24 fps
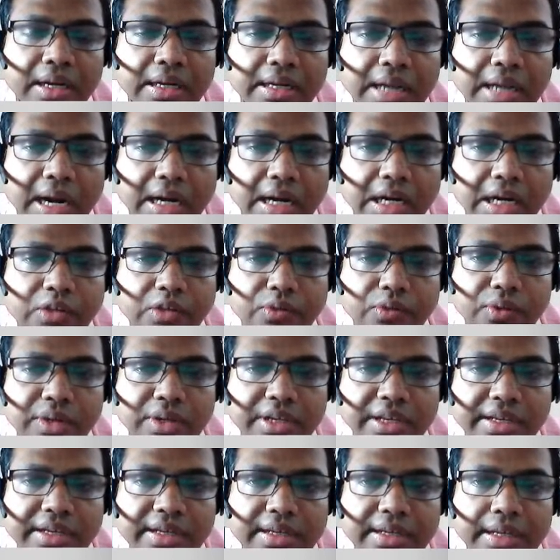Learners will
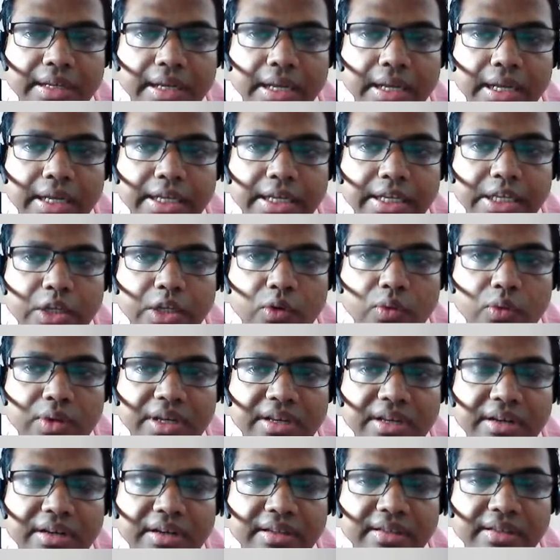need new
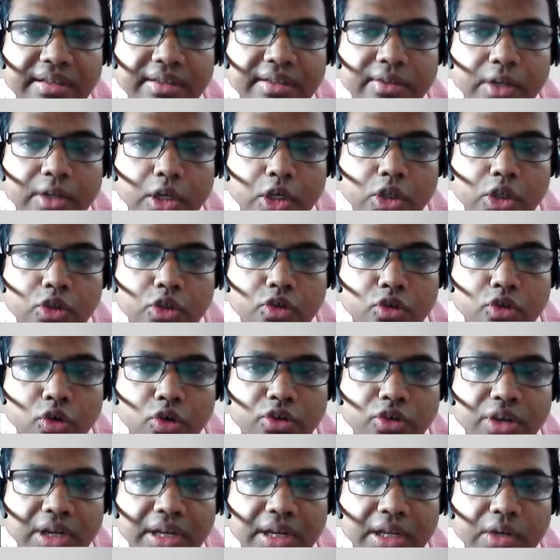literacies,
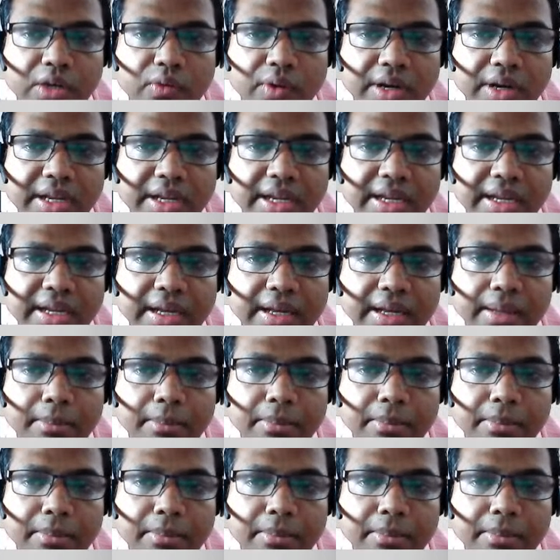social networking,